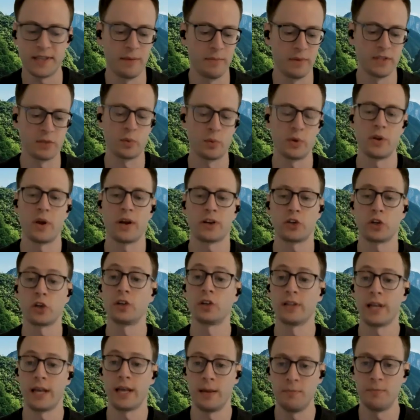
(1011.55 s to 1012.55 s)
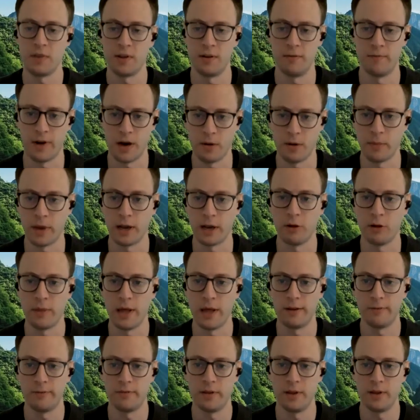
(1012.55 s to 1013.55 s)
That means when you actually claim the environmental
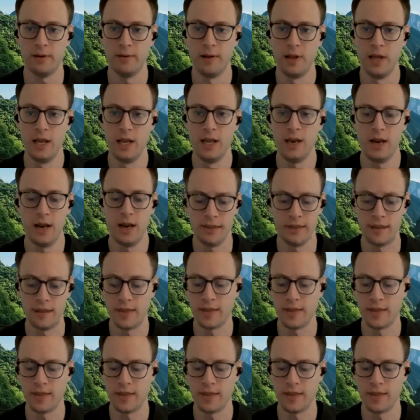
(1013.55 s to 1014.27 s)
benefit yeah.